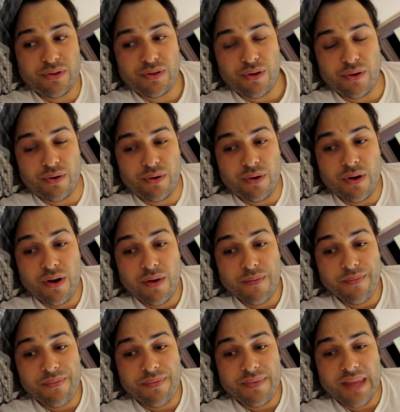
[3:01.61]
So,
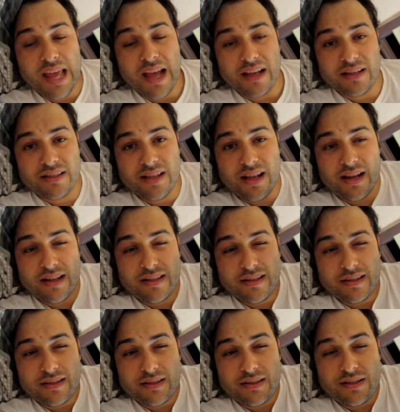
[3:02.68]
yeah, I started
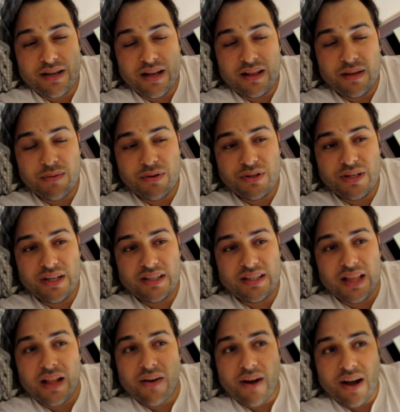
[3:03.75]
to just gently push the
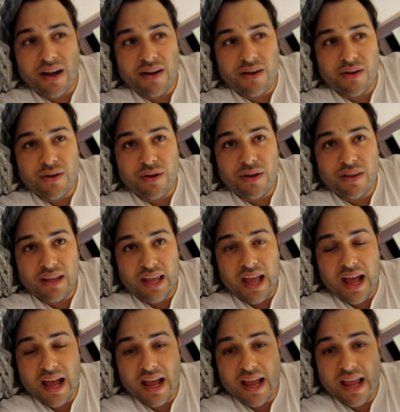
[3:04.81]
accelerator and I heard the
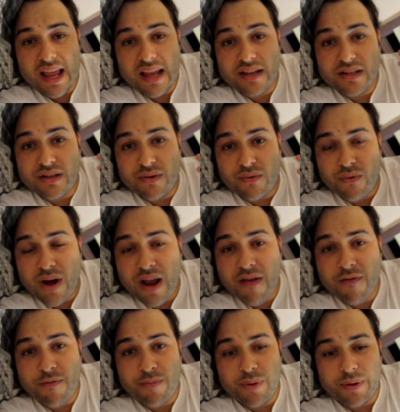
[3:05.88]
car engine
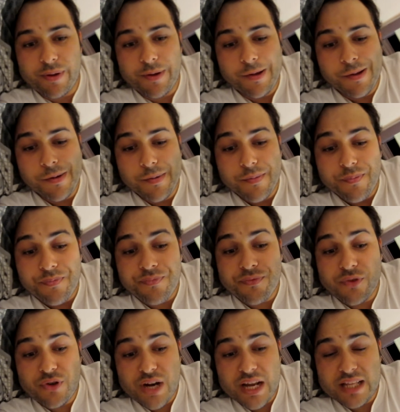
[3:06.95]
rev, but
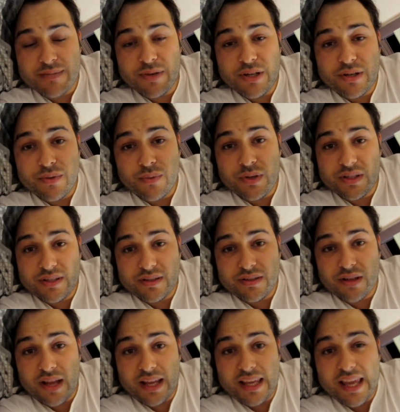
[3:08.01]
transmission wasn't
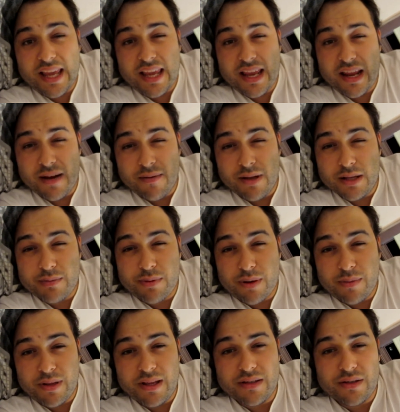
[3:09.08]
like kicking in as
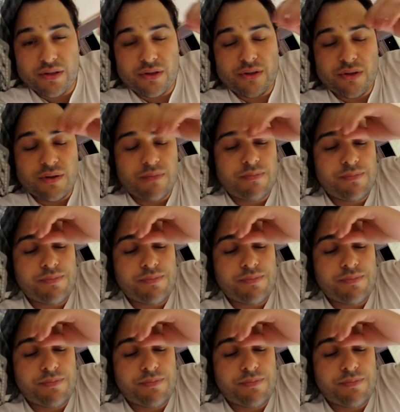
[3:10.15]
properly as it should,